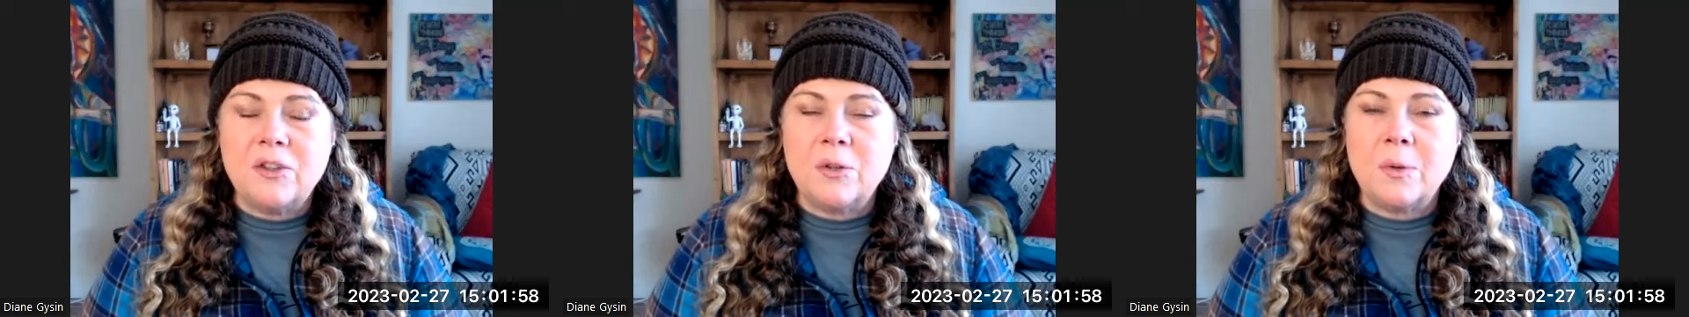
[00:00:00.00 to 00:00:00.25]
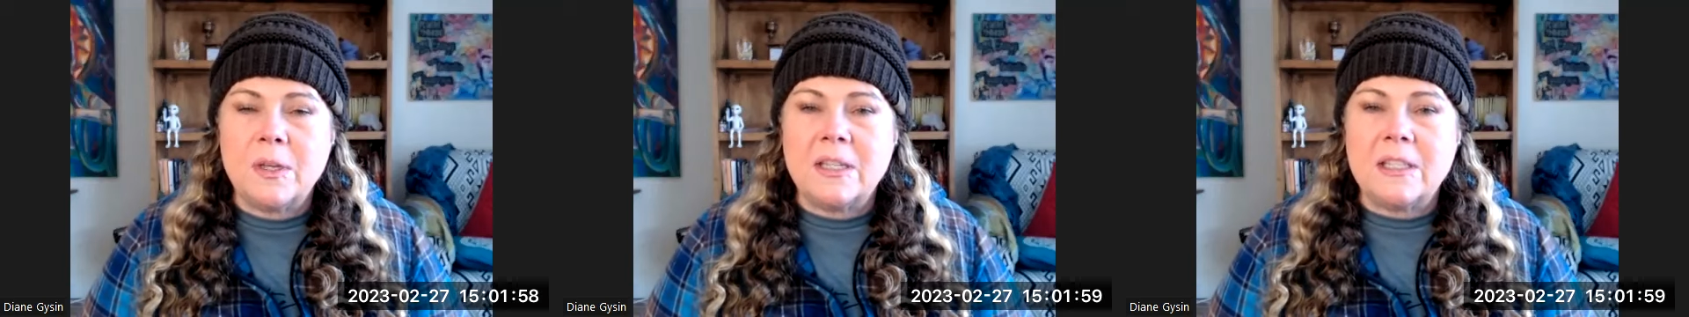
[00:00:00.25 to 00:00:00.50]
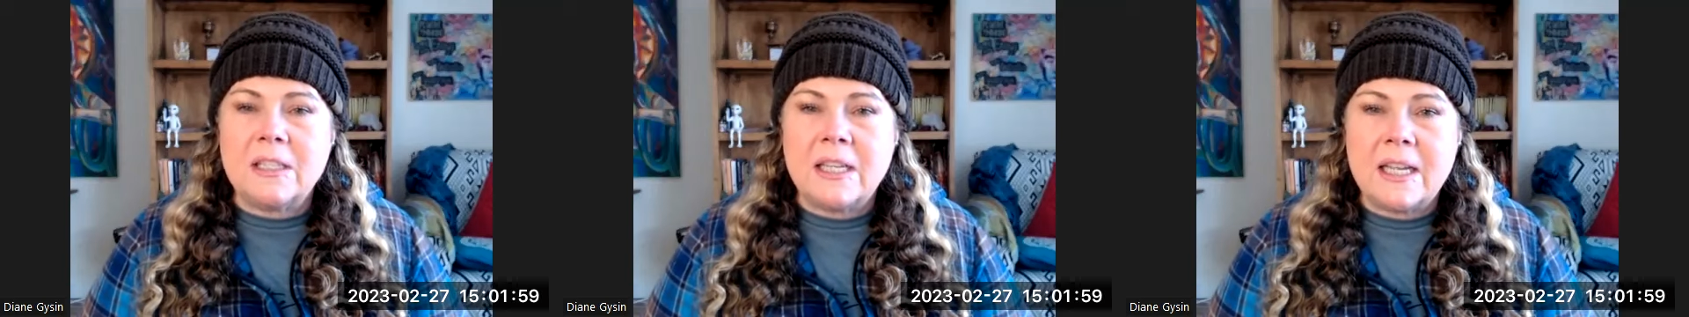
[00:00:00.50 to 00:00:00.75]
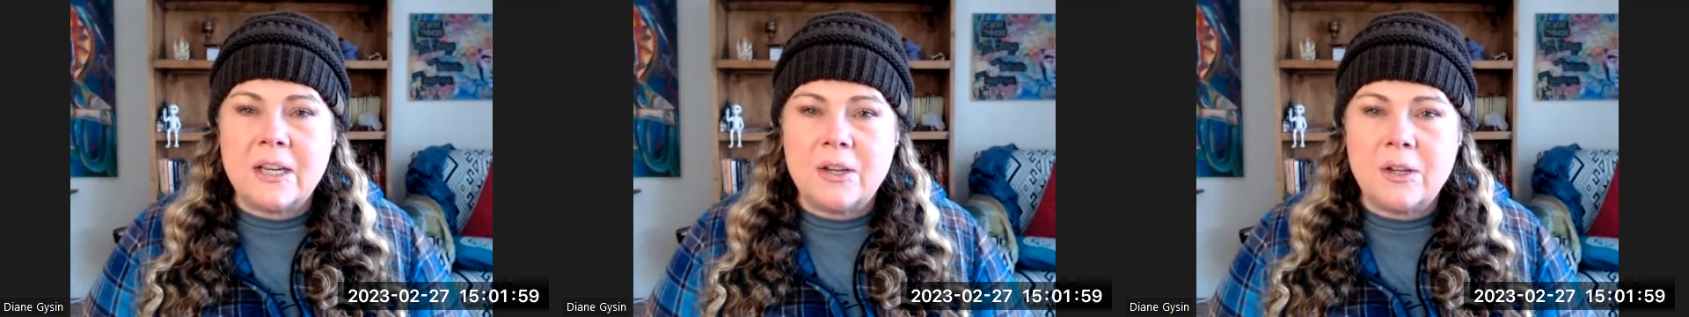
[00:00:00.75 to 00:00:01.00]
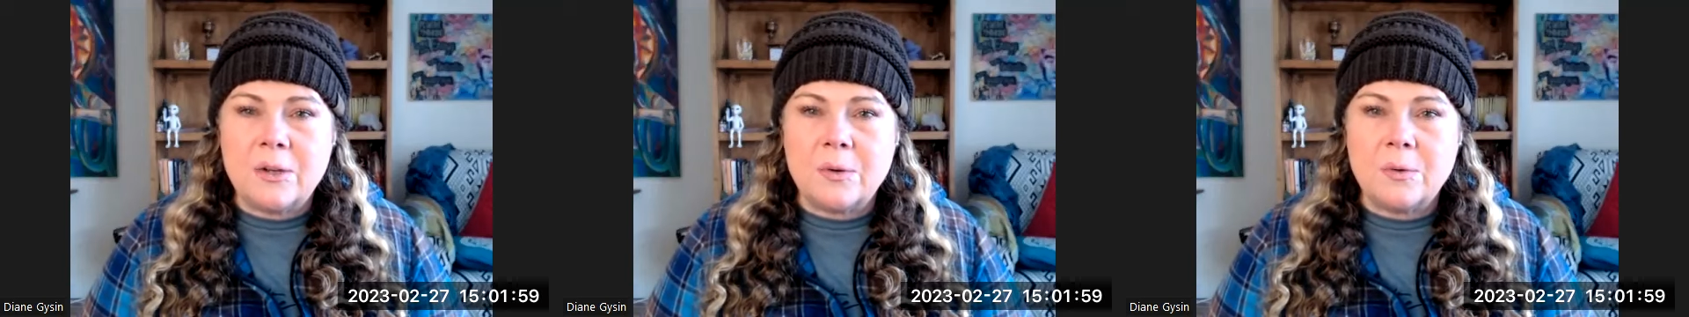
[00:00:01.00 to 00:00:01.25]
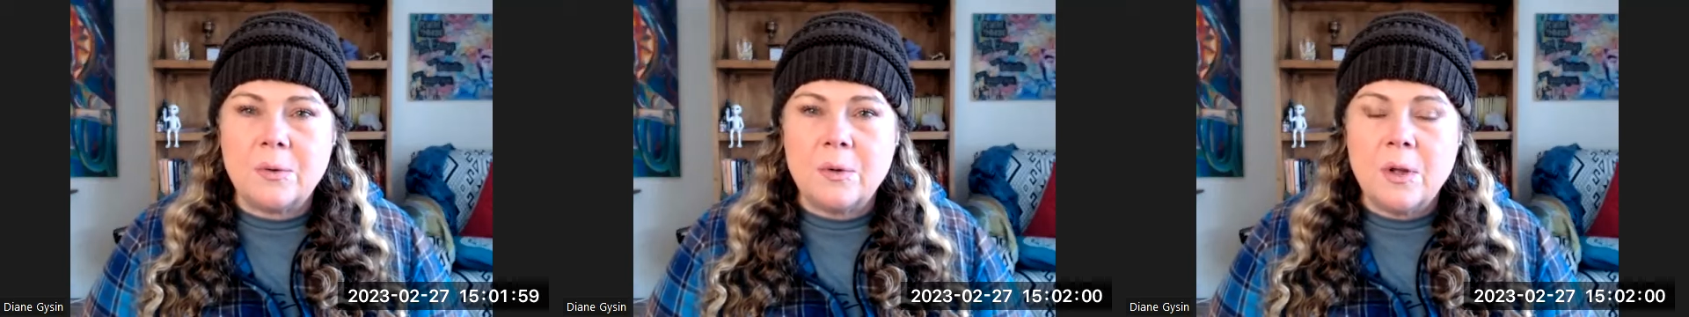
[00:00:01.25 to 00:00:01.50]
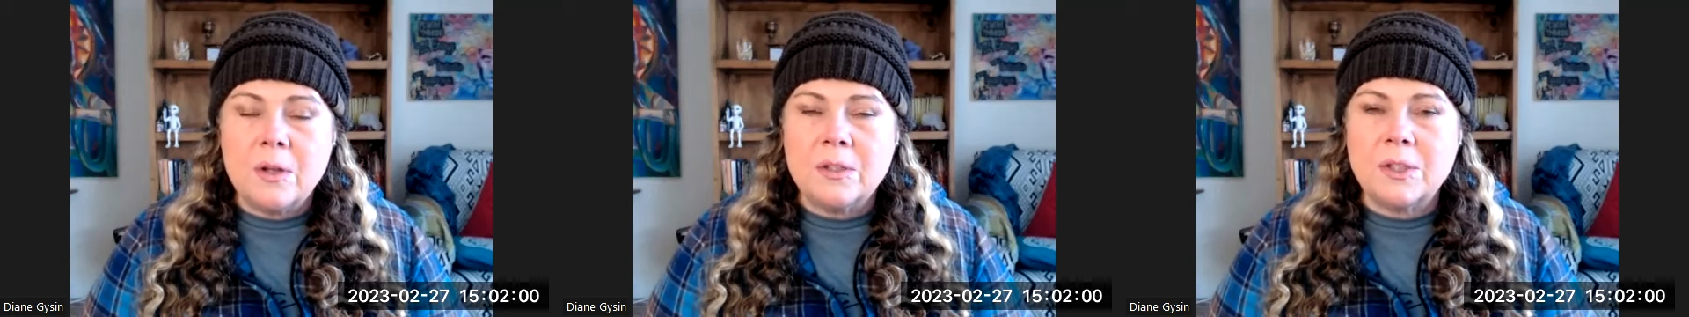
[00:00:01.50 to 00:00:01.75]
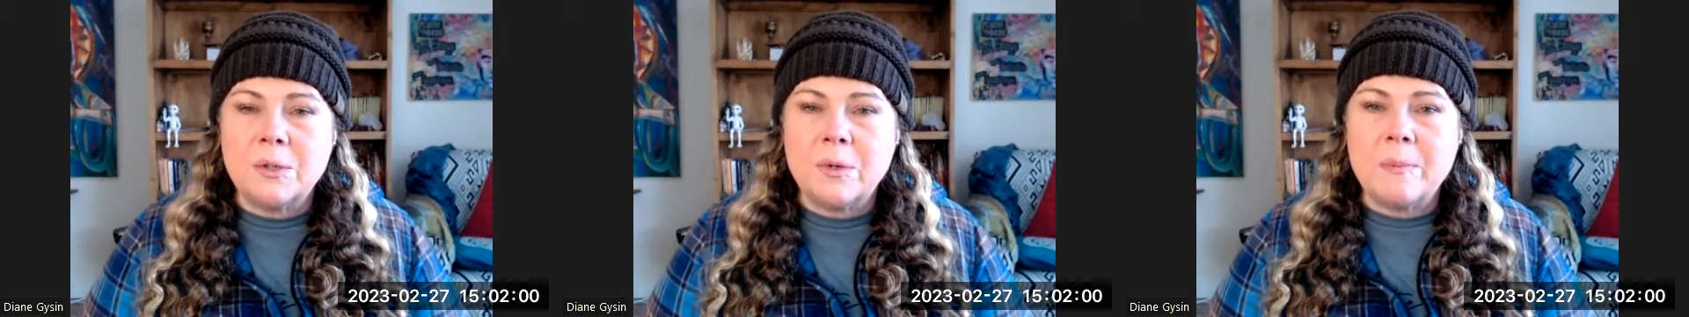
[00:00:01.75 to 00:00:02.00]
to continue
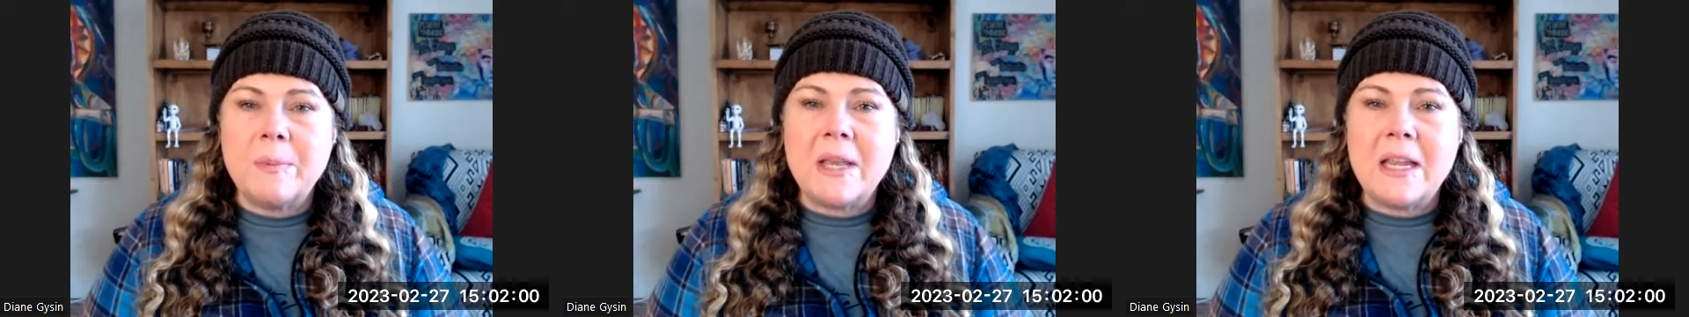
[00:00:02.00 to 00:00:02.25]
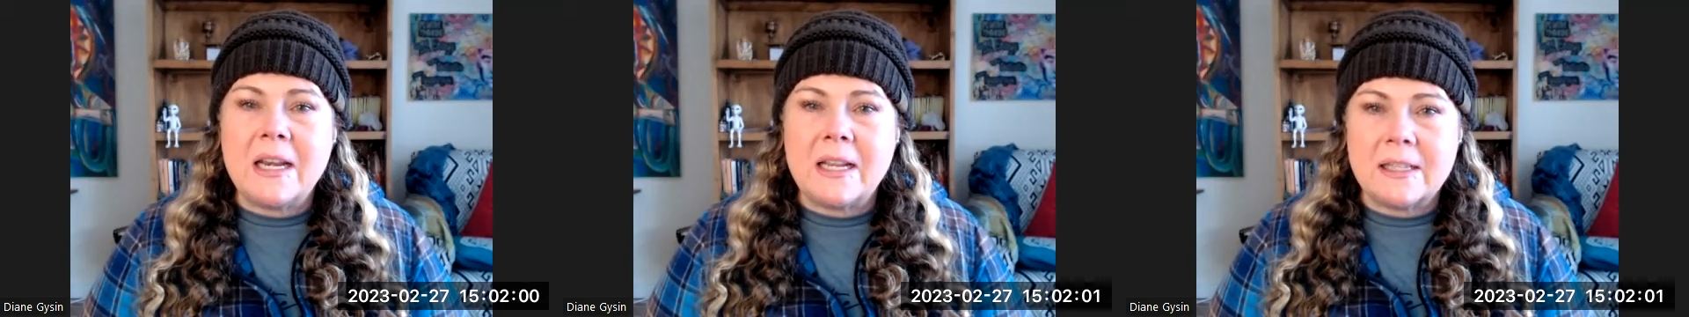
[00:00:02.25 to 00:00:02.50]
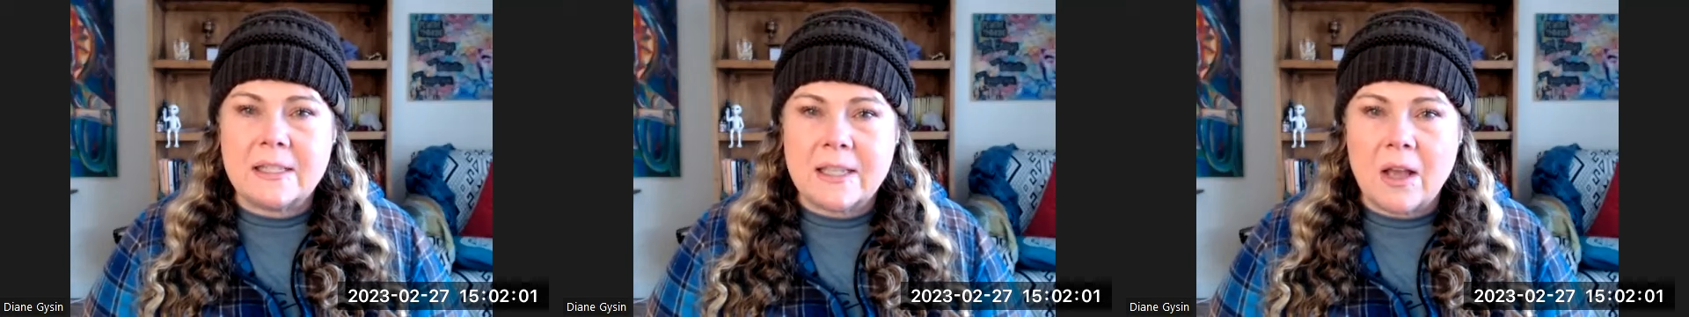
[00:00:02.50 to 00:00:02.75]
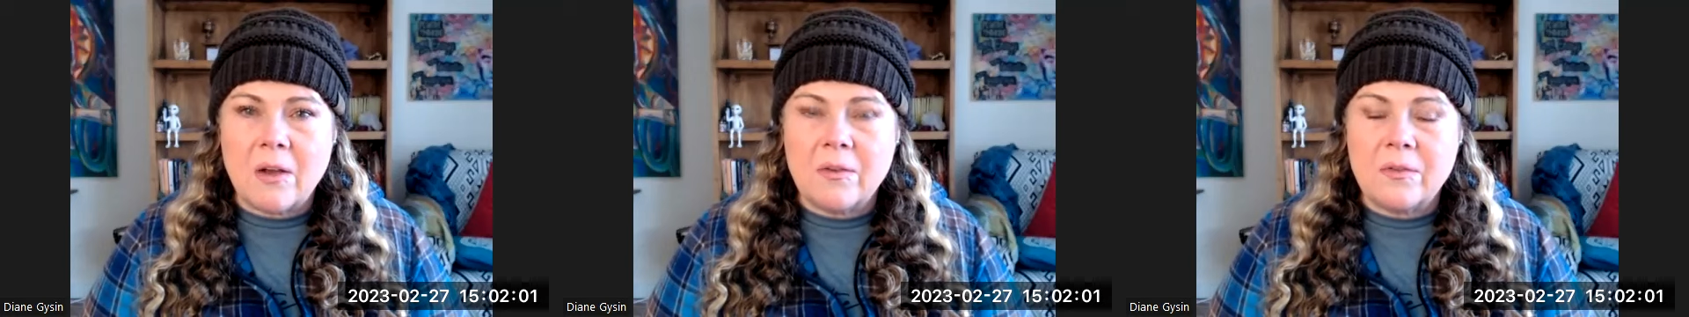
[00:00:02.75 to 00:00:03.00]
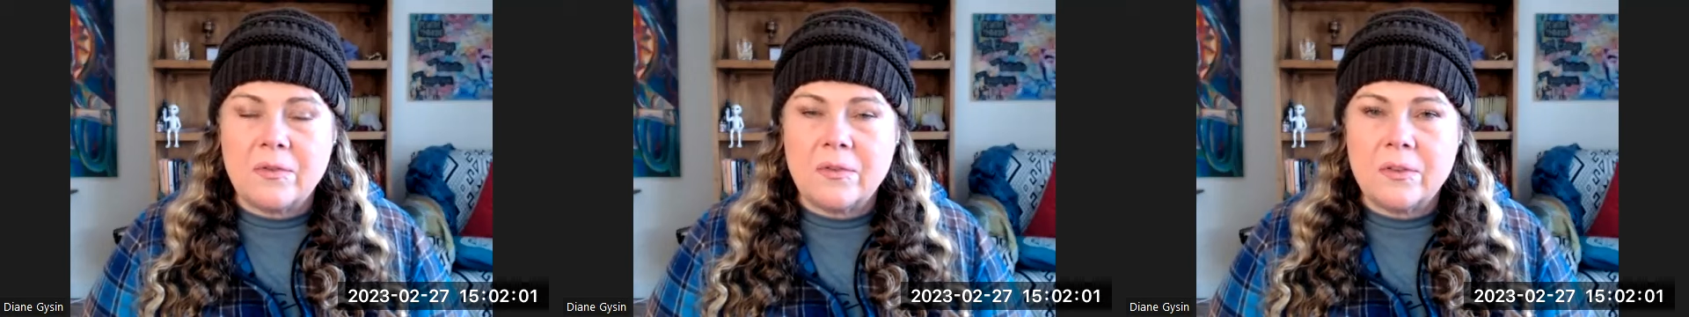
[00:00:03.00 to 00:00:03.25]
to repeat itself